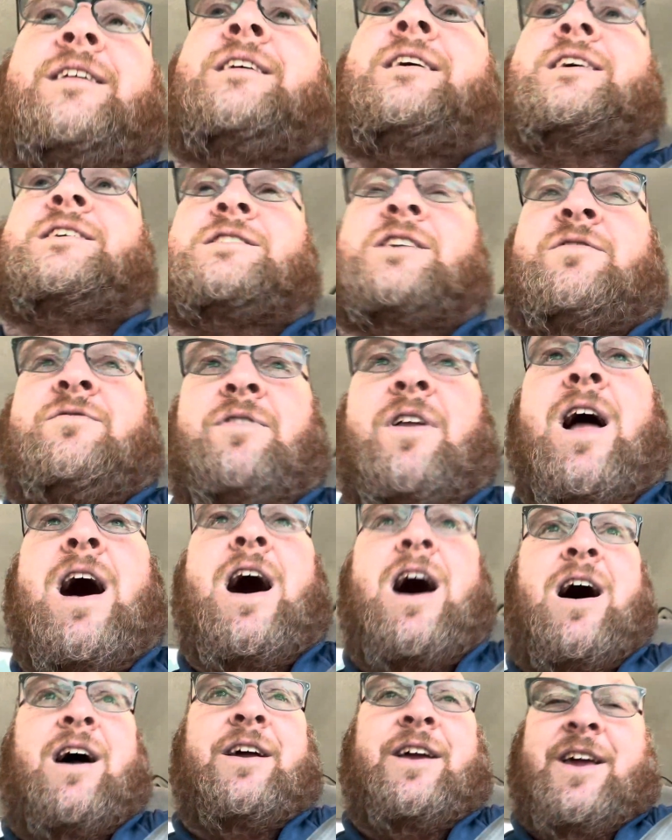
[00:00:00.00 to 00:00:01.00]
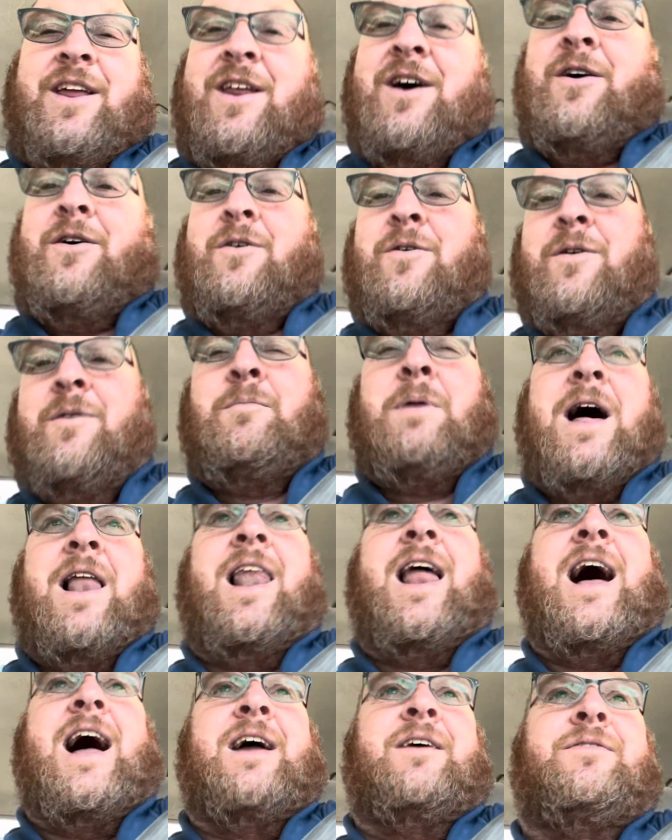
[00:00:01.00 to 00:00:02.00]
It's a vlog, you know, my
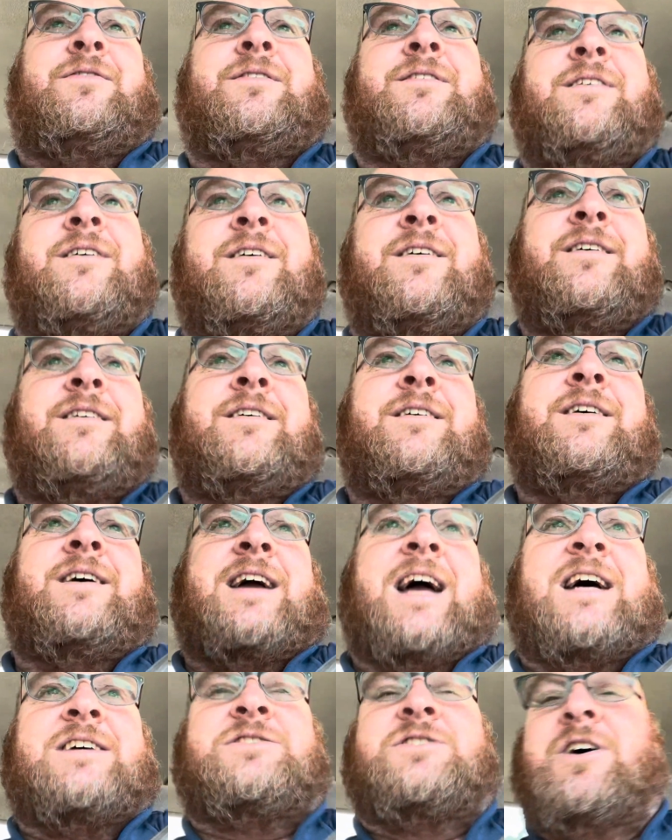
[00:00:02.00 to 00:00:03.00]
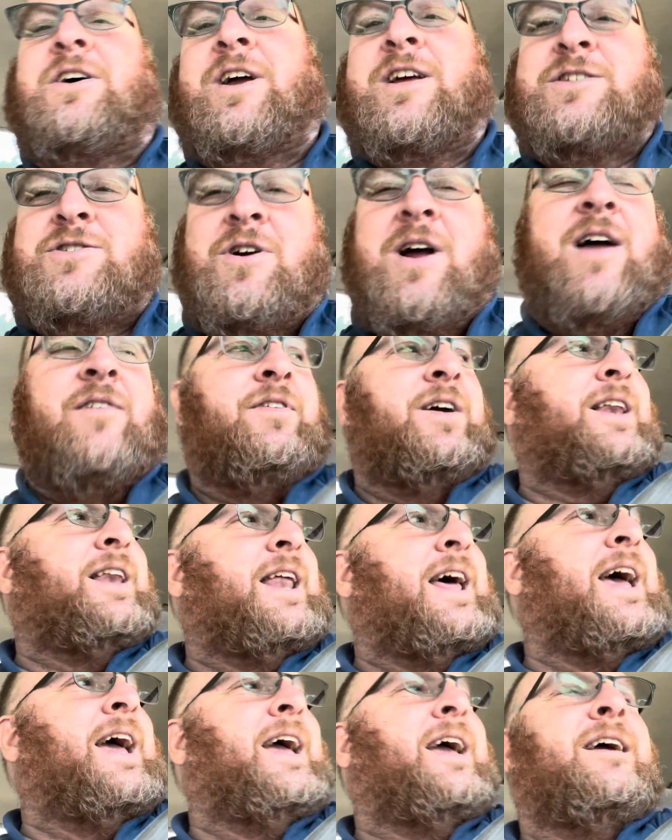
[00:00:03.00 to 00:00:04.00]
life. Got stuck in traffic
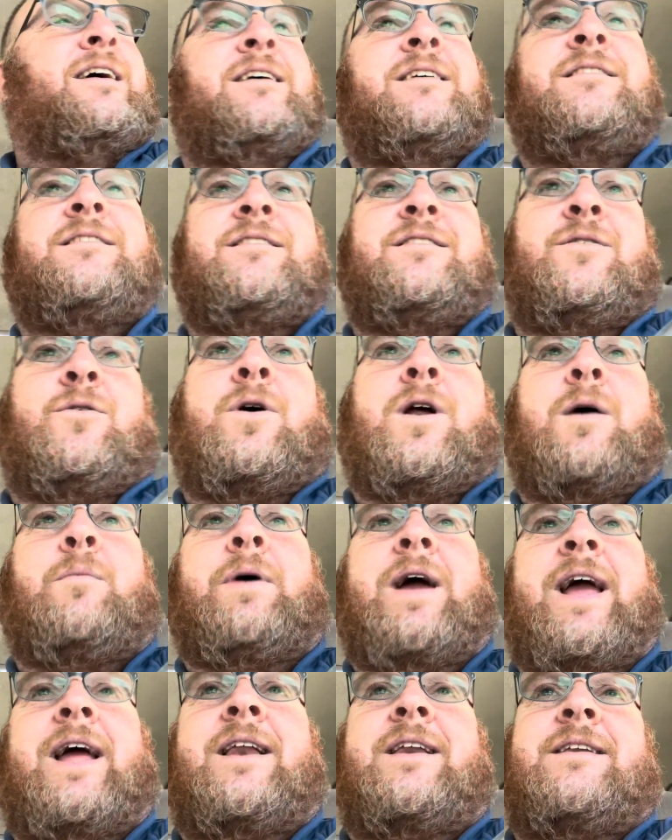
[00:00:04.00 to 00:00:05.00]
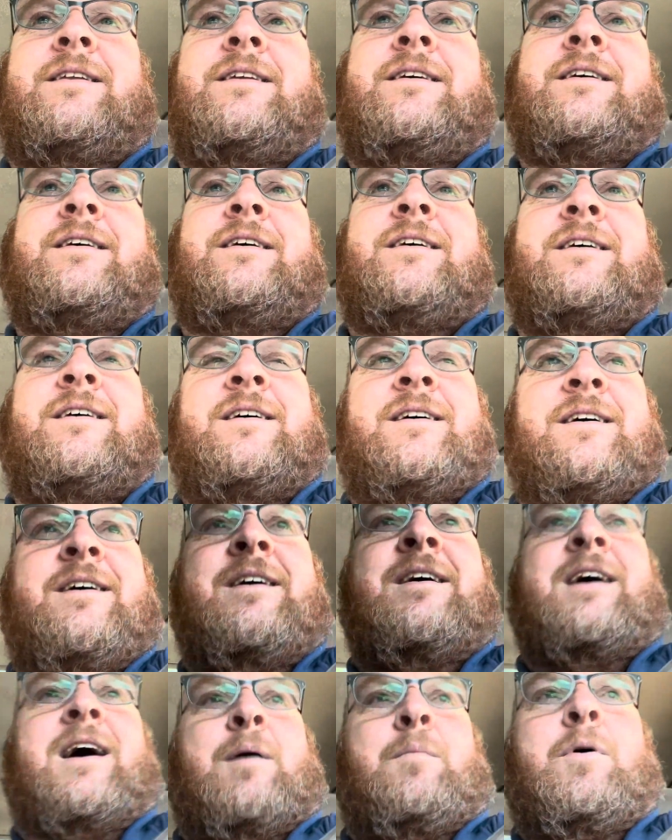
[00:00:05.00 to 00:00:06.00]
today. What I'm eating.
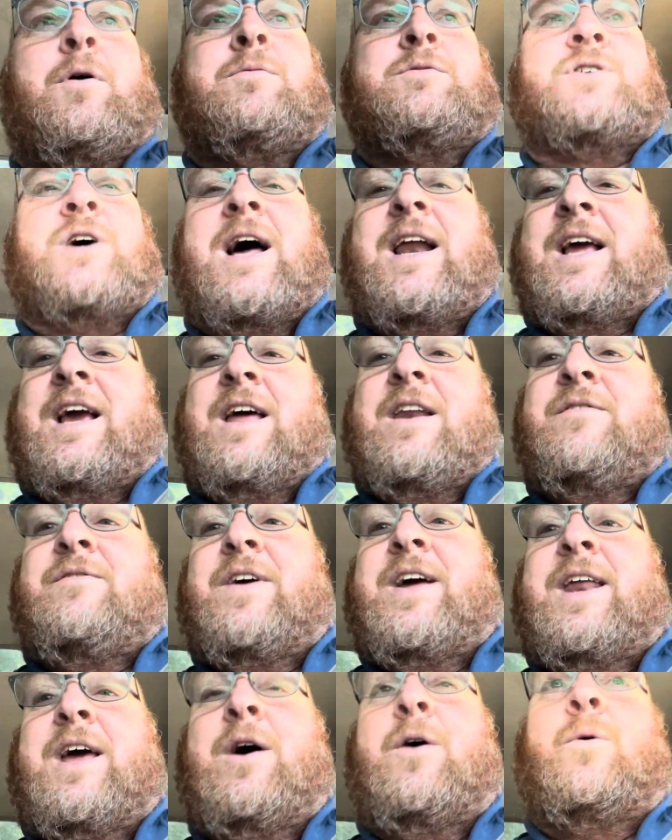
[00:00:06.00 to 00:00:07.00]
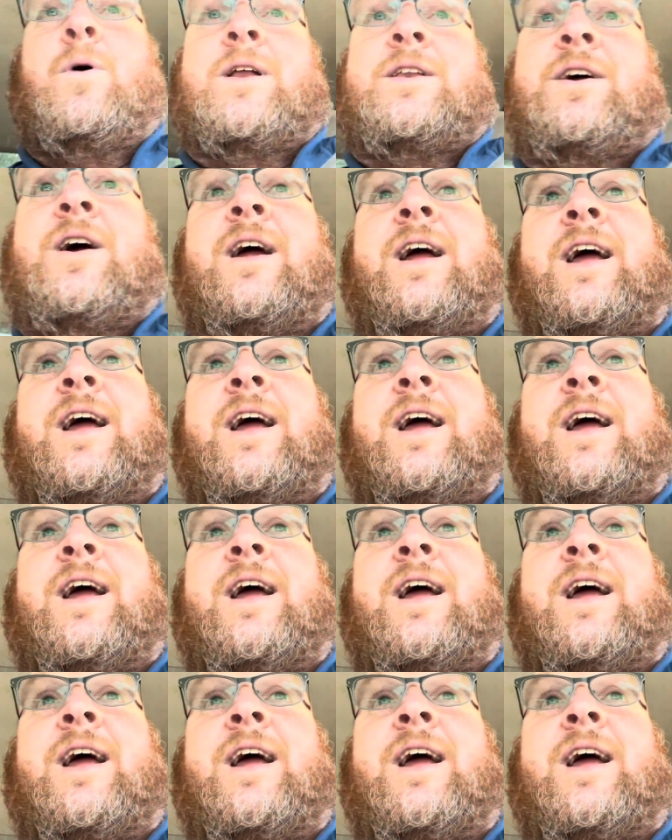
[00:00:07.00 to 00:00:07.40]
I'm gonna try to get a video of what they're